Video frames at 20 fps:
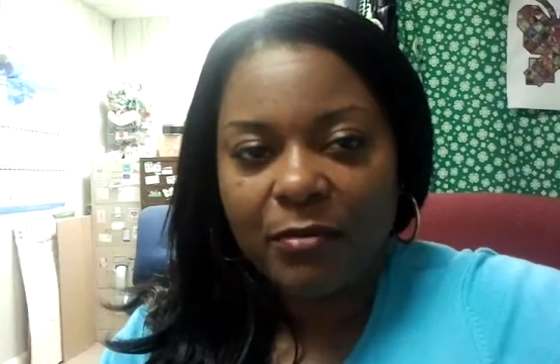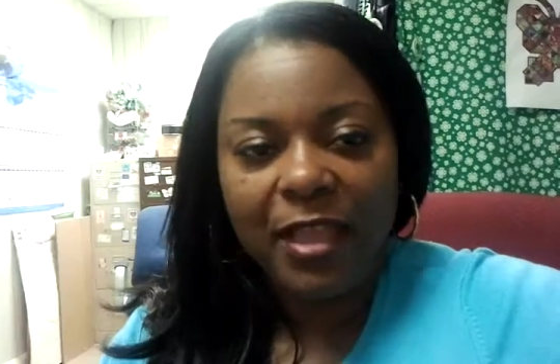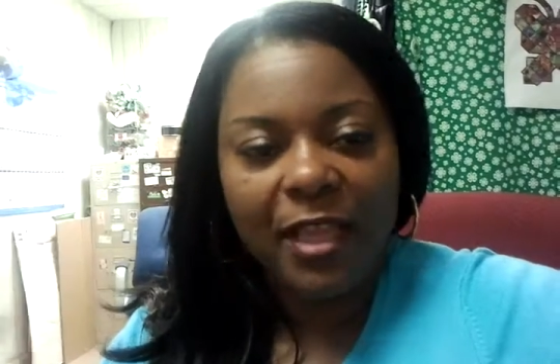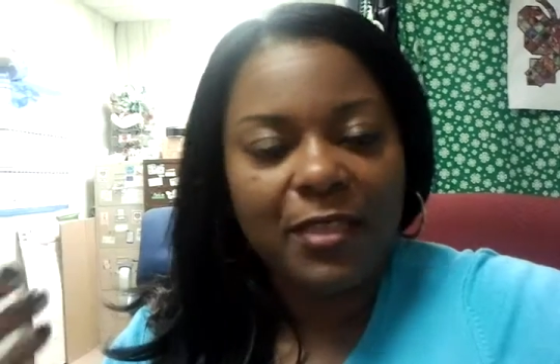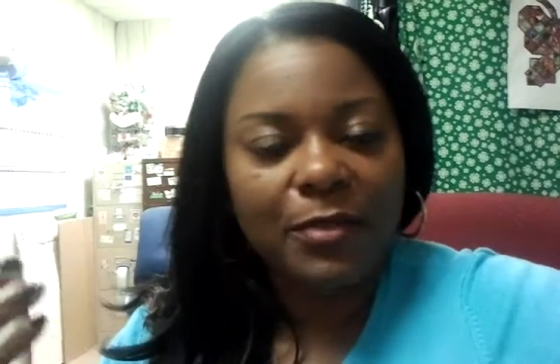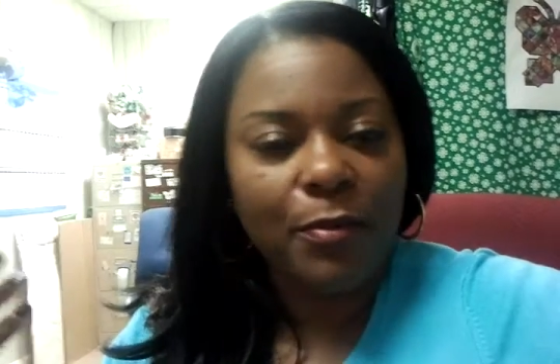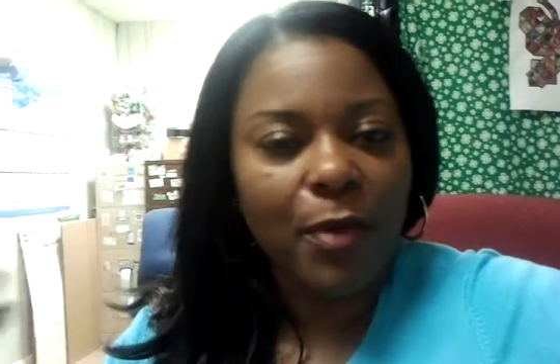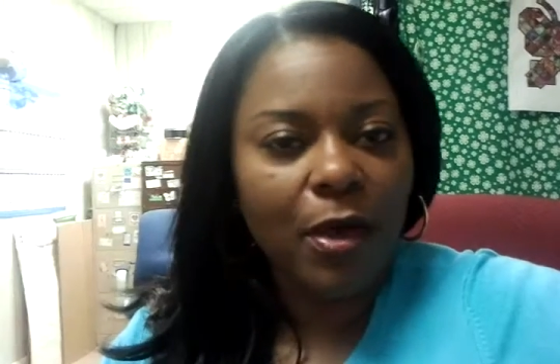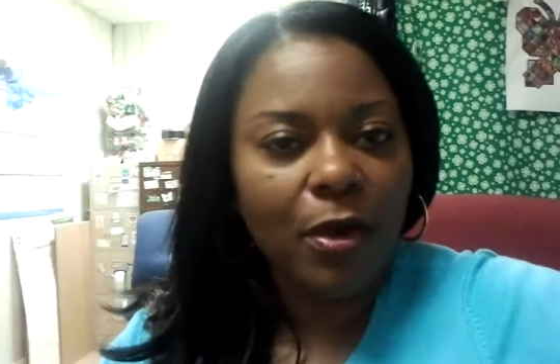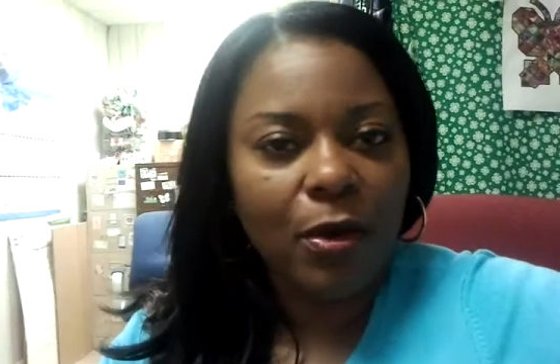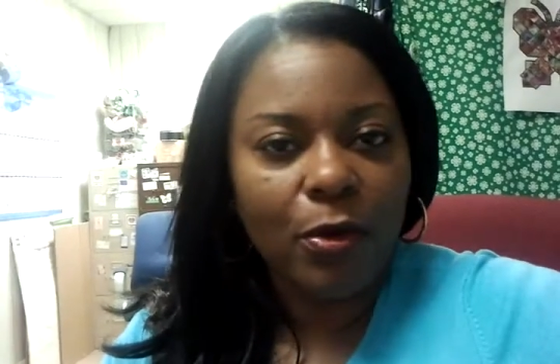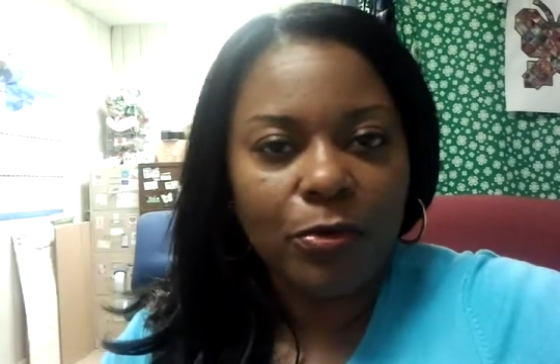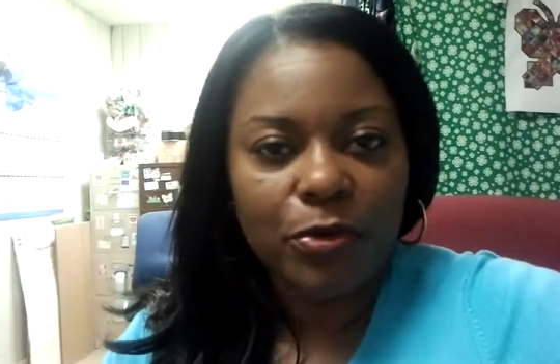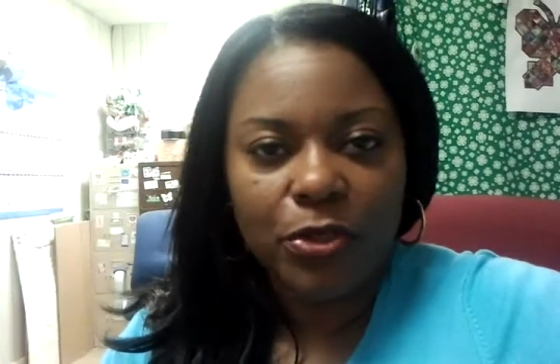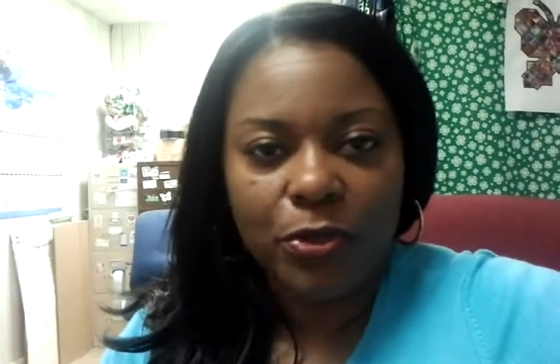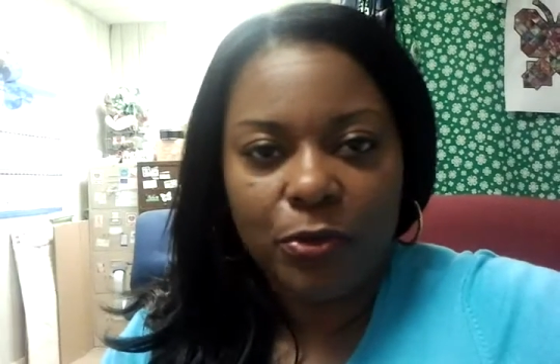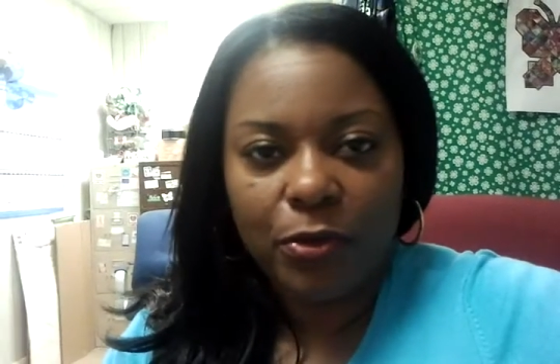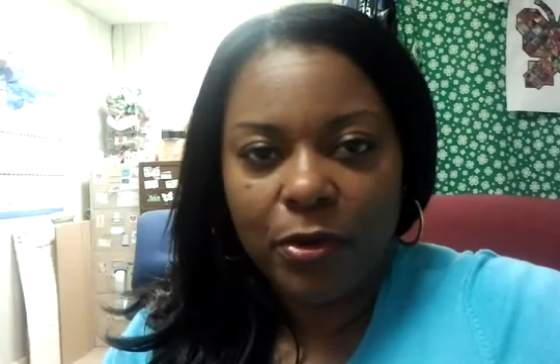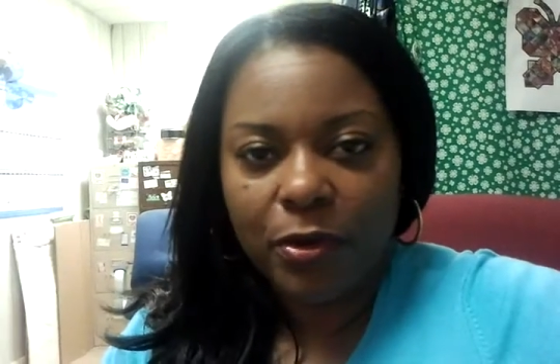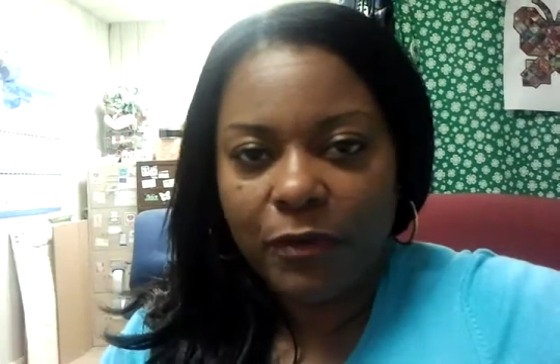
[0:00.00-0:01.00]
That's my
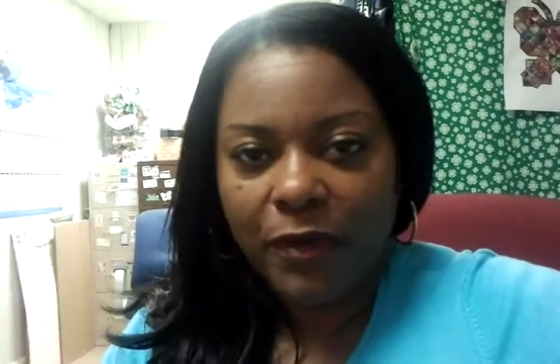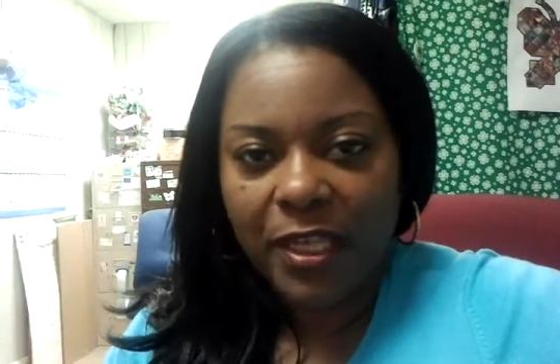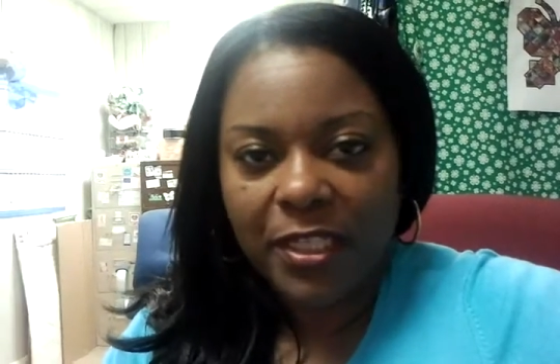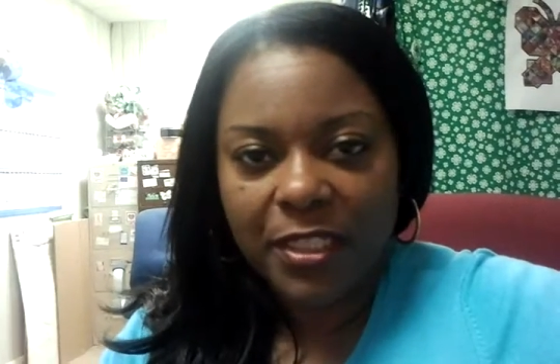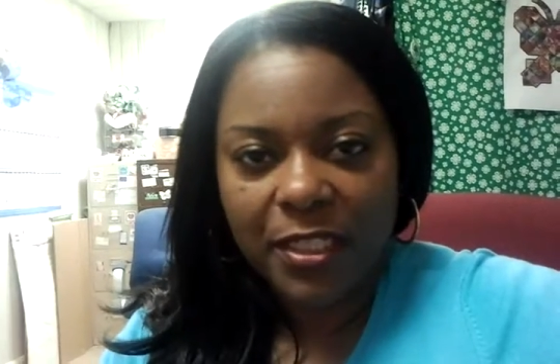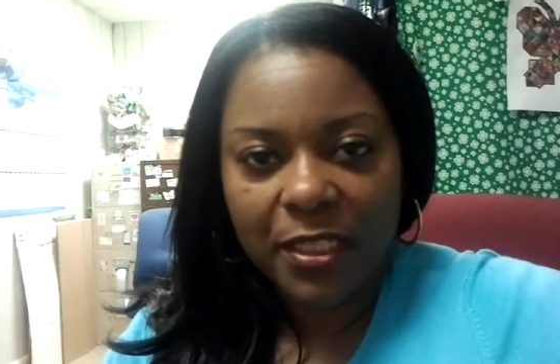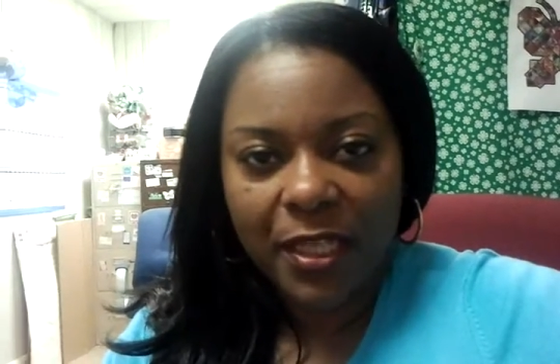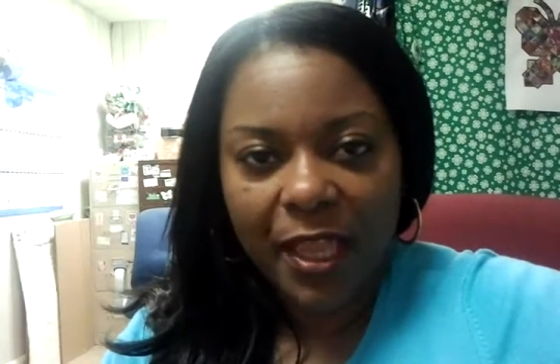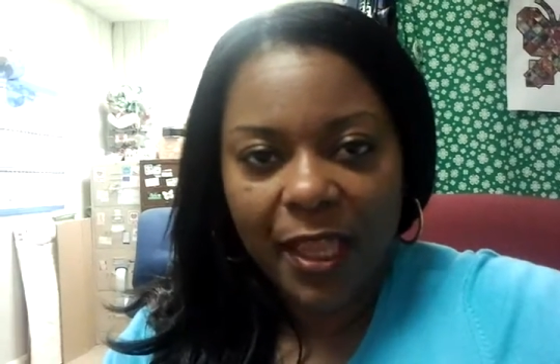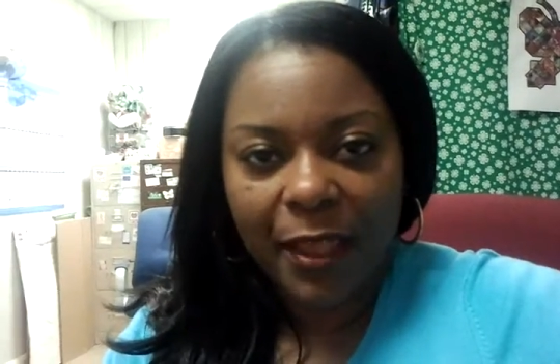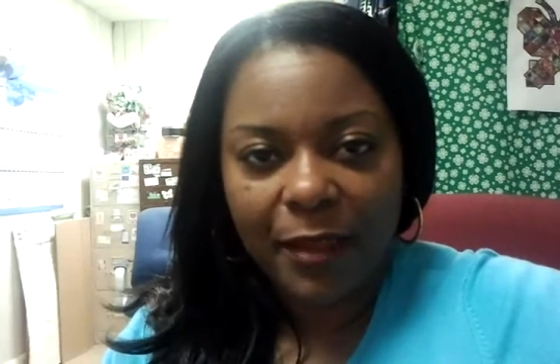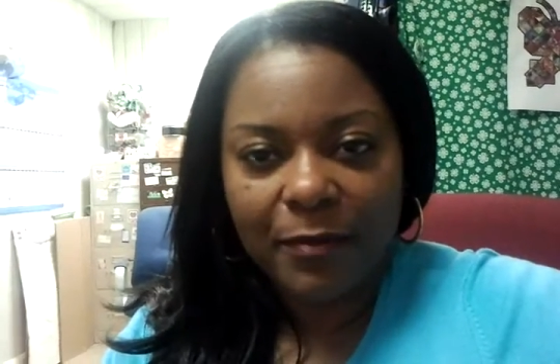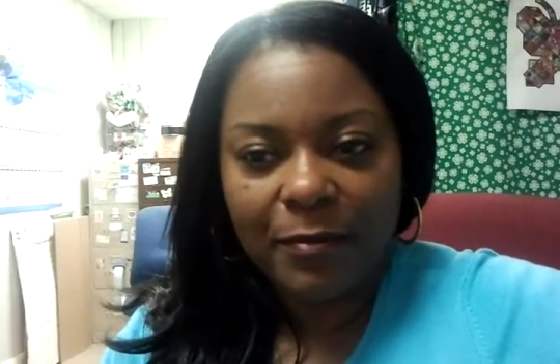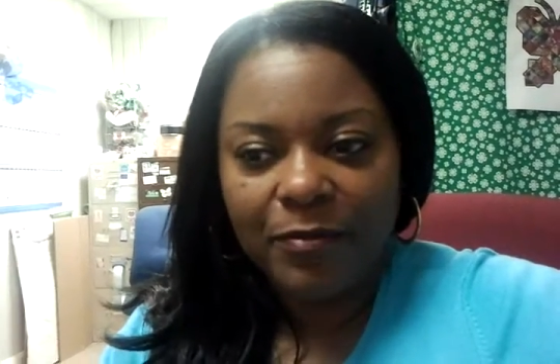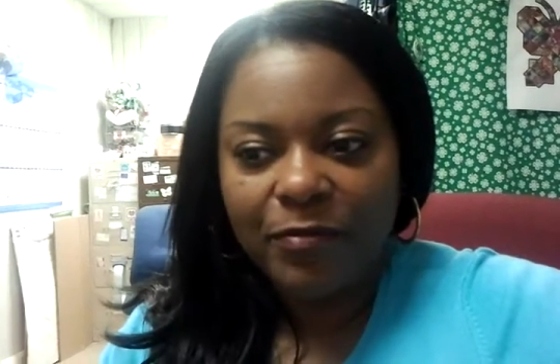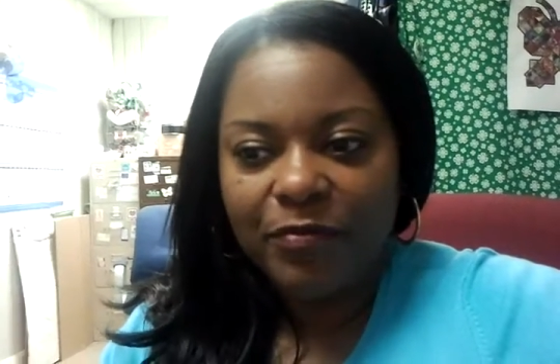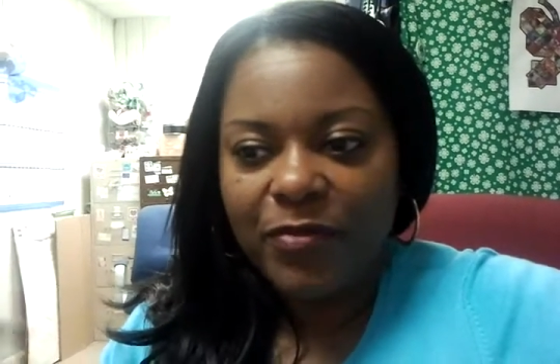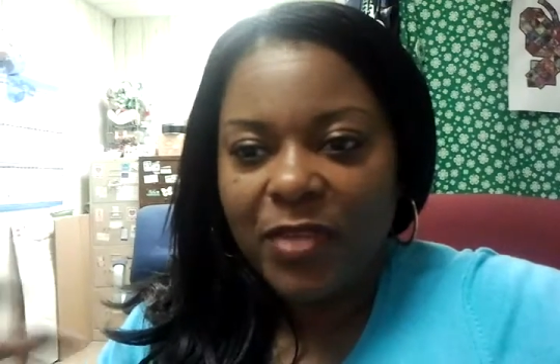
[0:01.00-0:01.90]
go-to correction day.